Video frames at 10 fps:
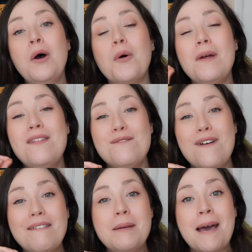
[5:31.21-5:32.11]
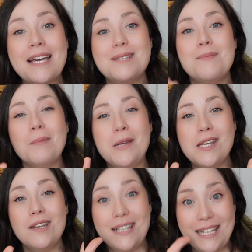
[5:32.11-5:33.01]
or at the very
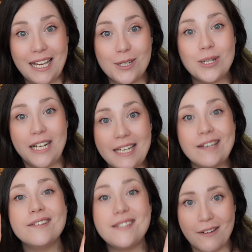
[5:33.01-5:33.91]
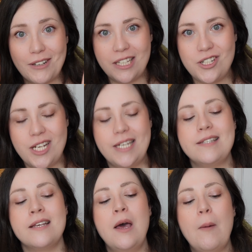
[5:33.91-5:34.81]
maximum literally 7 inches,